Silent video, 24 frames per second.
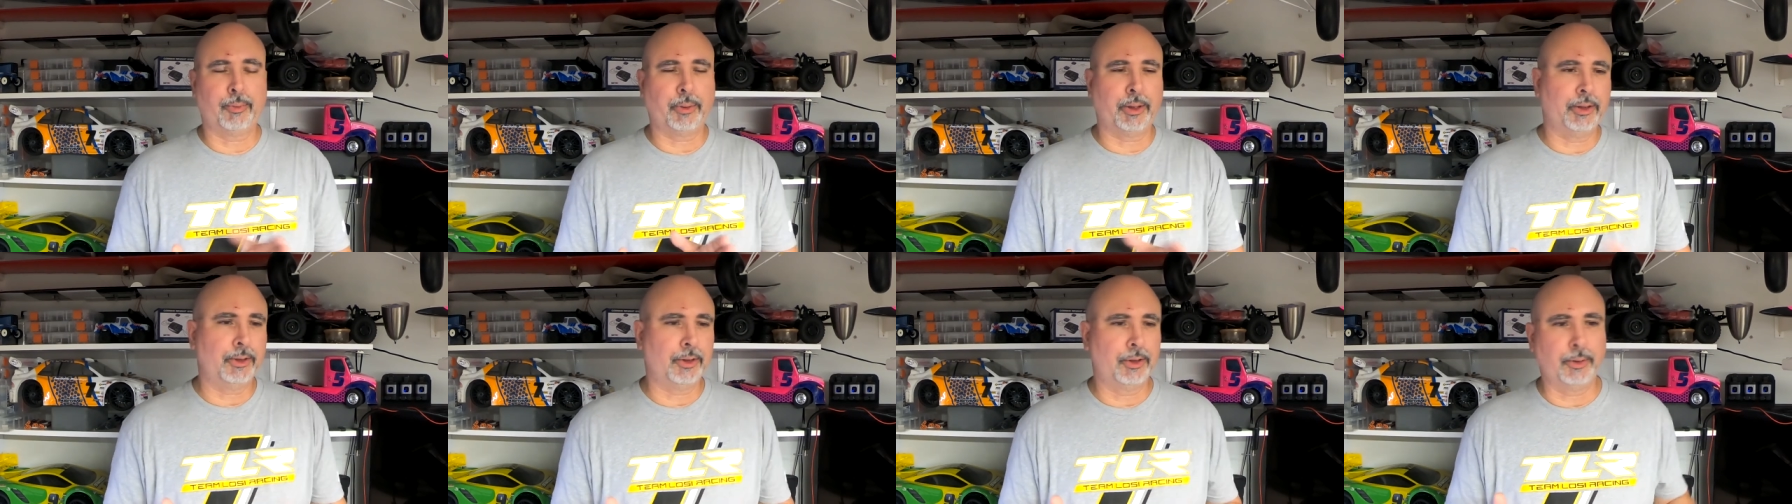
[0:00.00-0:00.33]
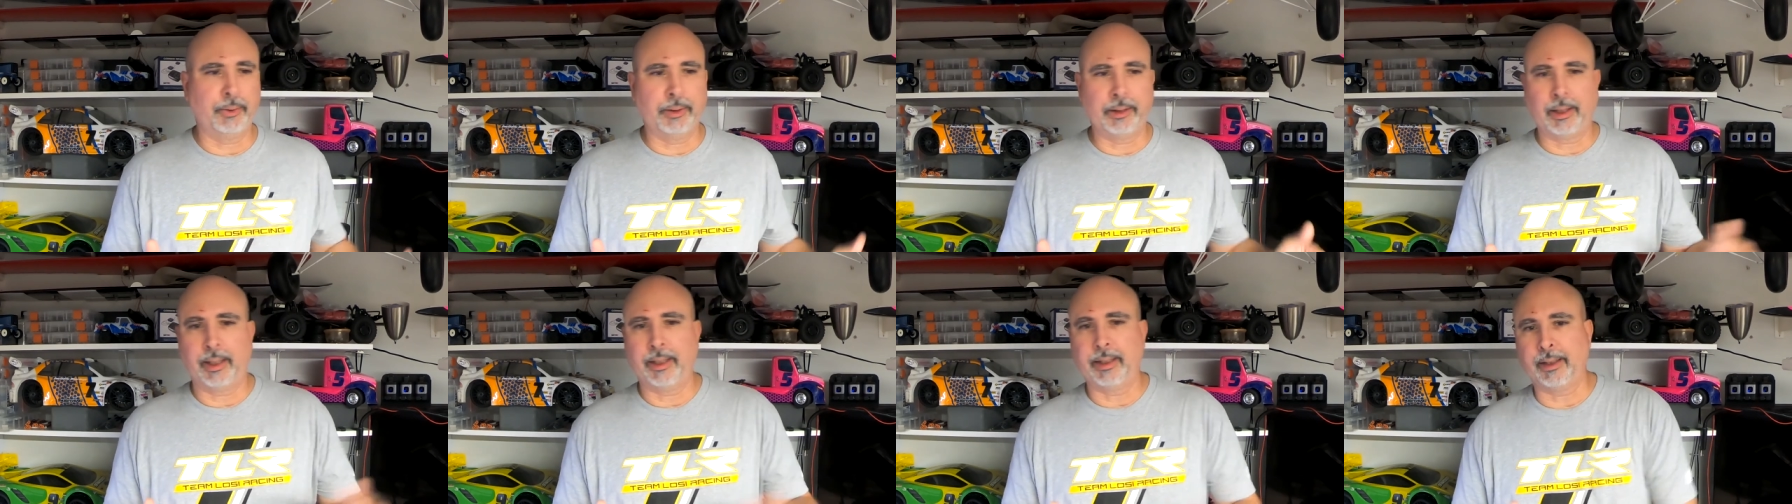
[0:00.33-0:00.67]
where you're
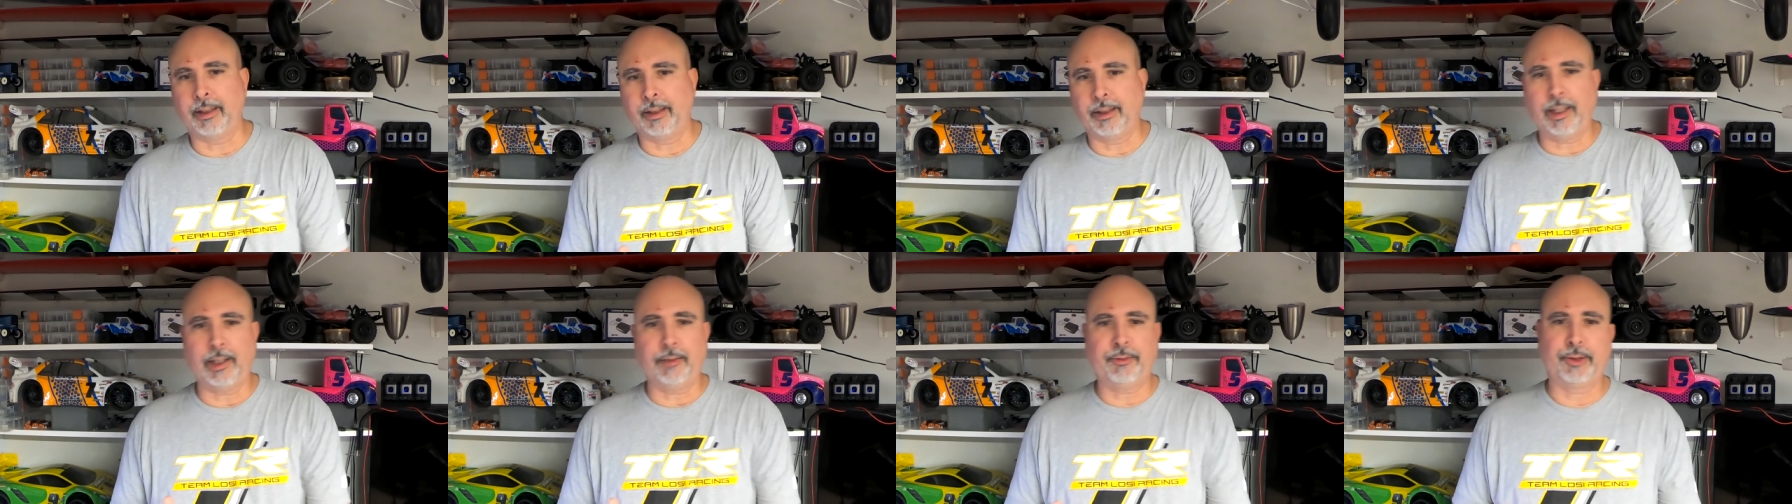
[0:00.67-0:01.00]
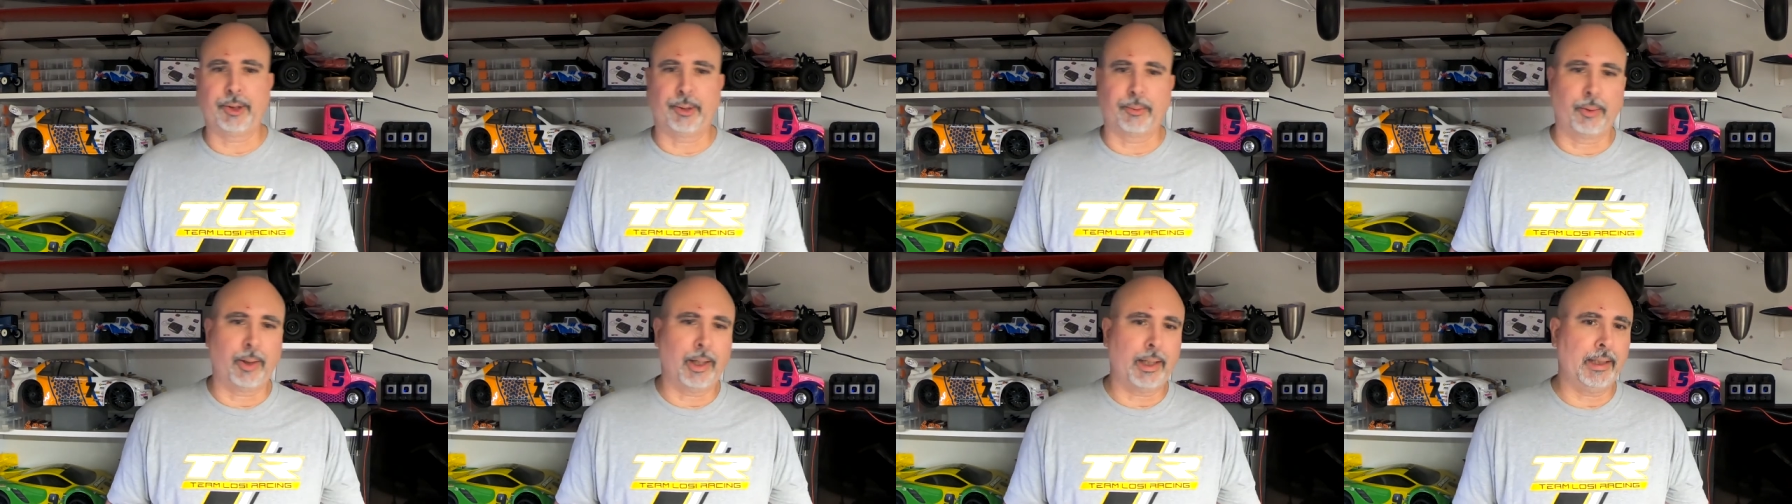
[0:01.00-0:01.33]
doing like a left
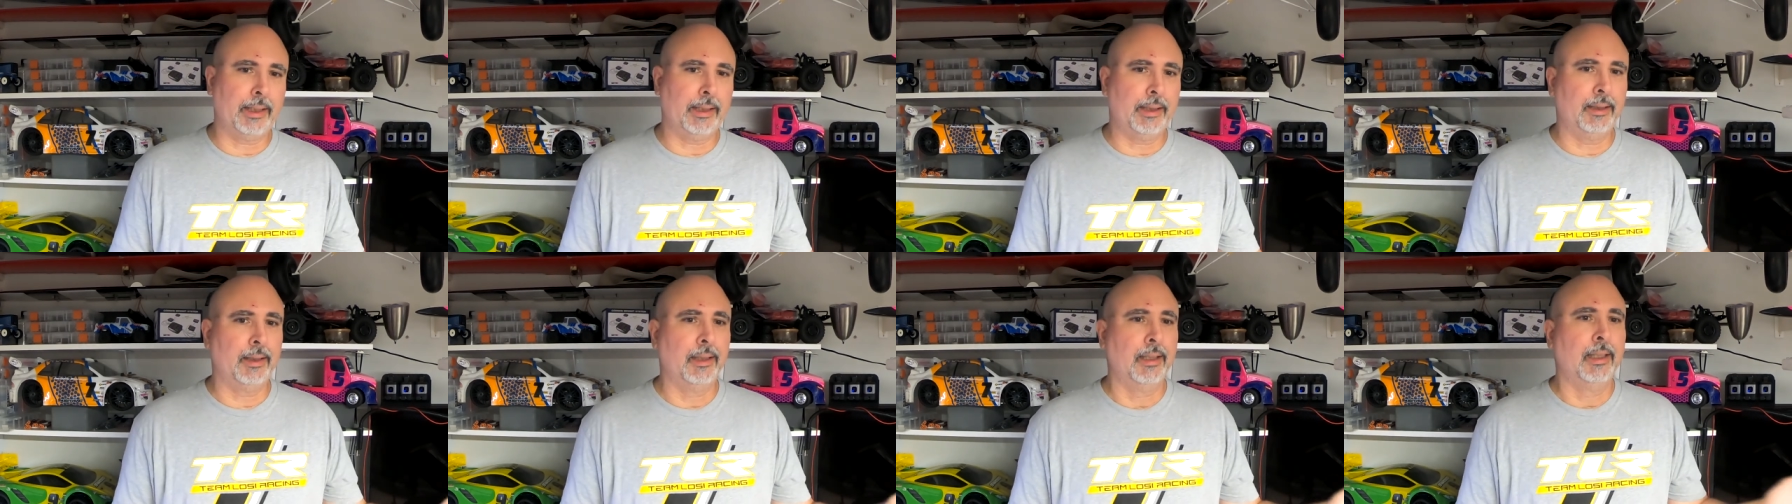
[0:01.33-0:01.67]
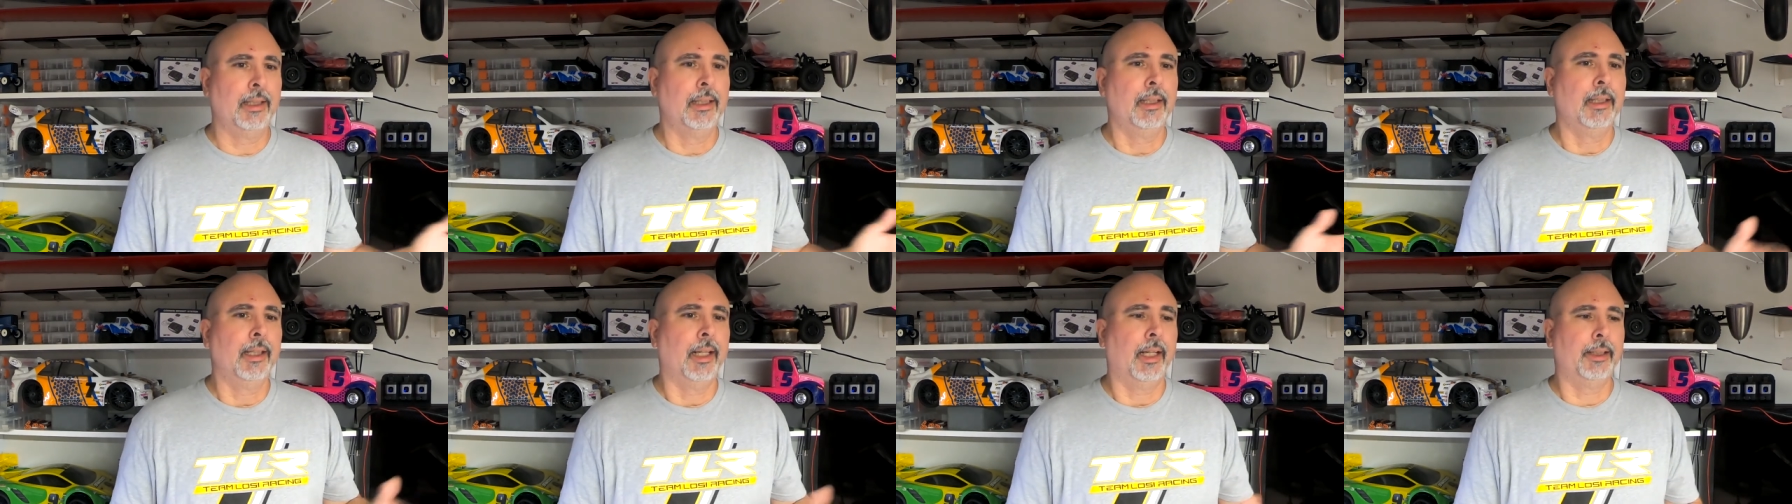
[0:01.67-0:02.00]
to right,
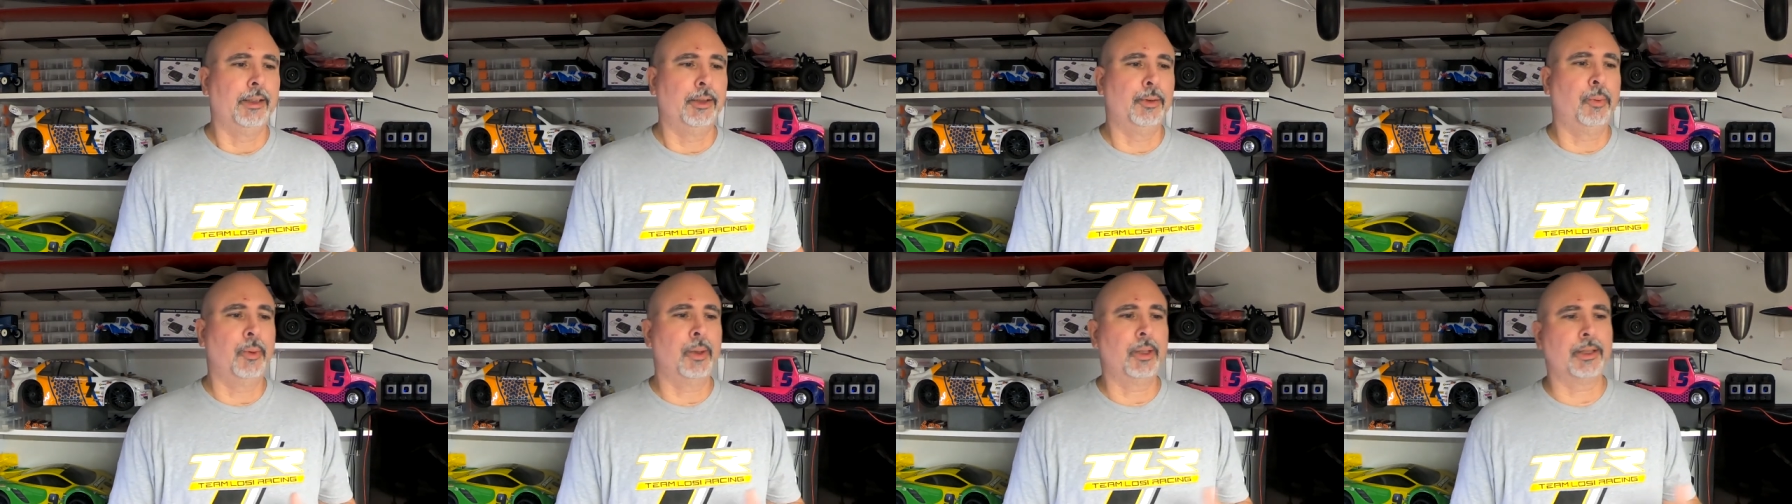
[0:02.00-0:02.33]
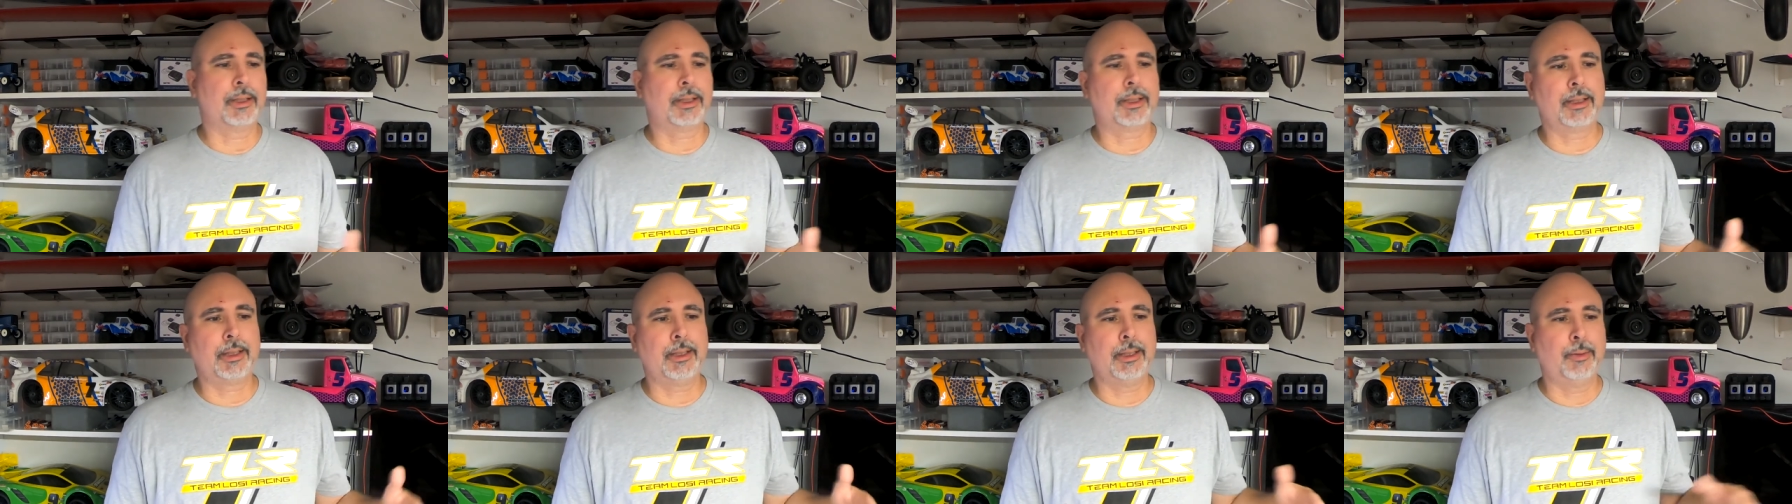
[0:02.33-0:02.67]
and you want to
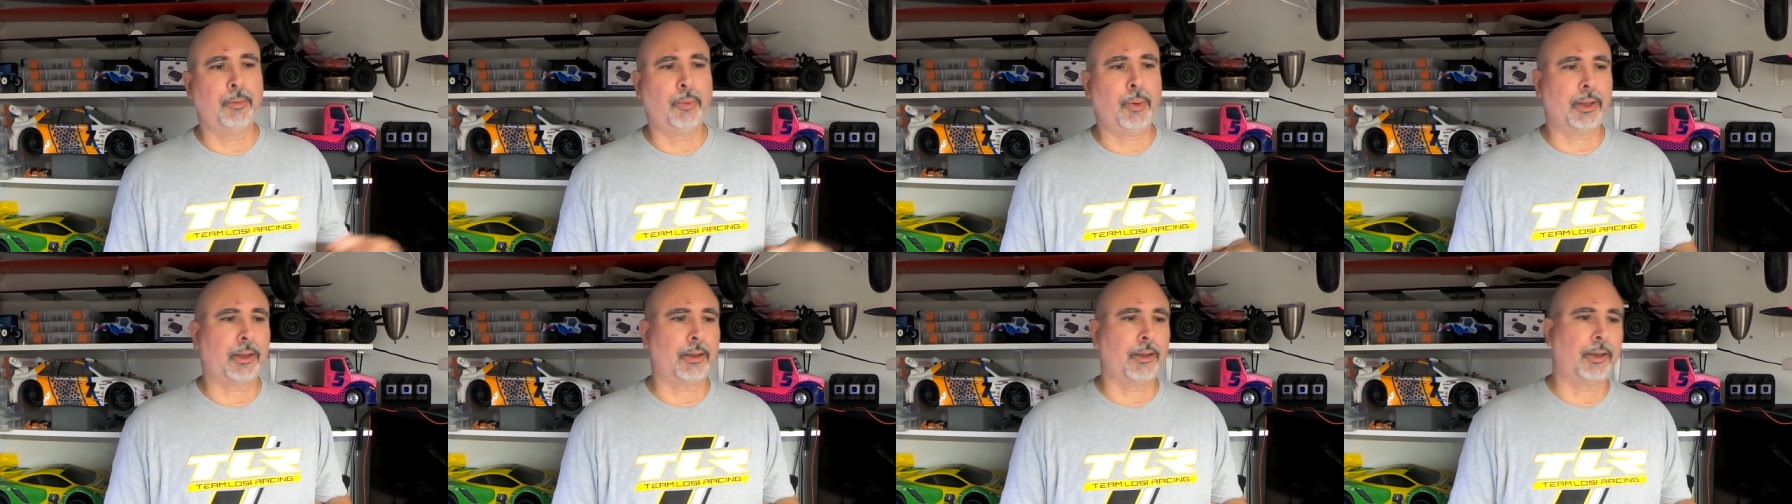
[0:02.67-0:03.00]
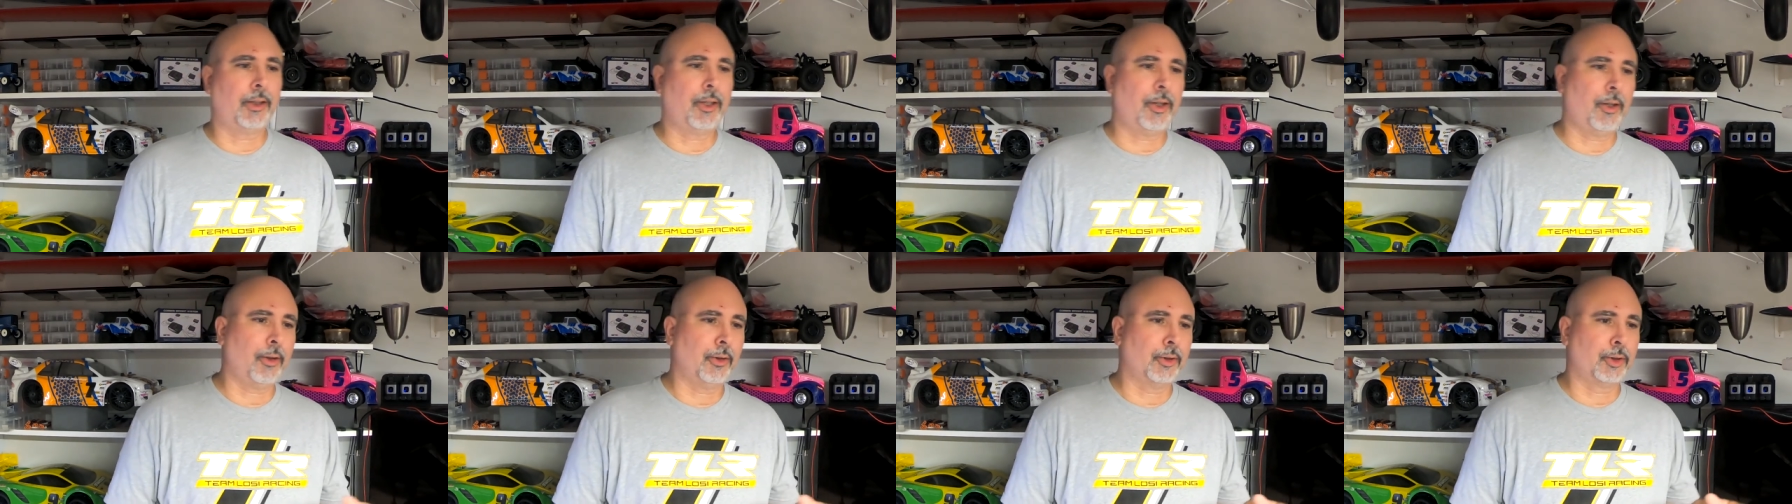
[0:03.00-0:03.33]
see what the
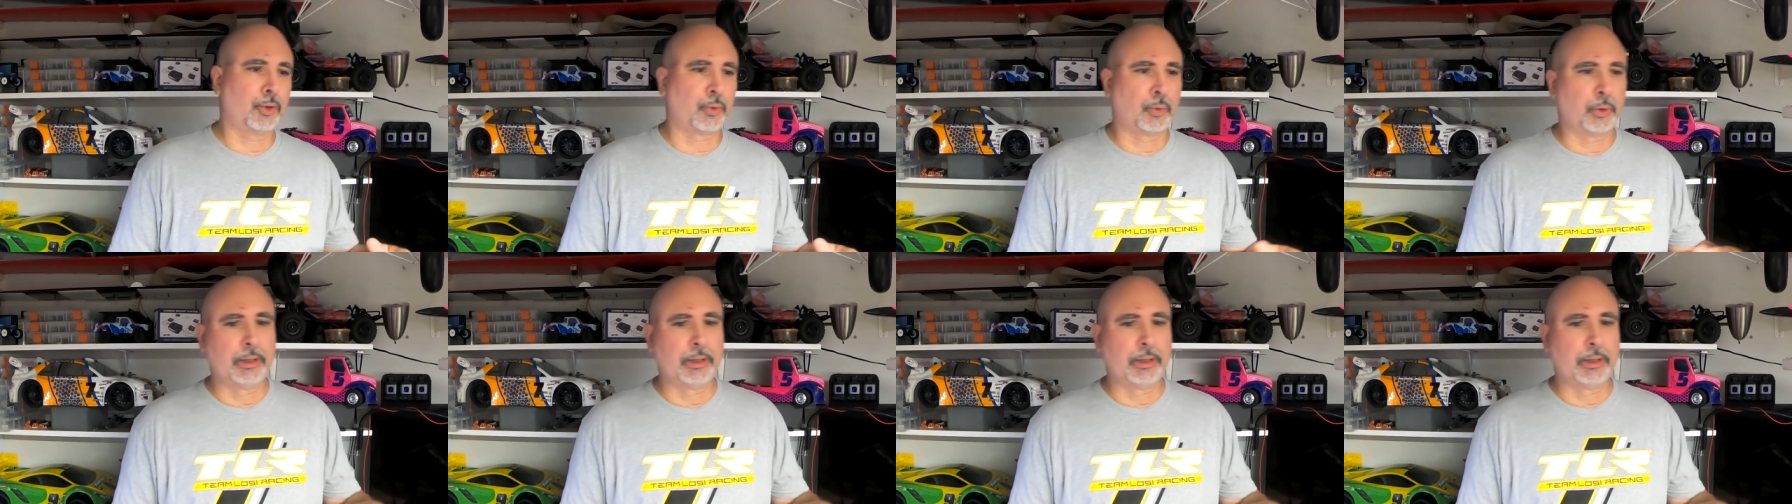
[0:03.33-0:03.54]
car's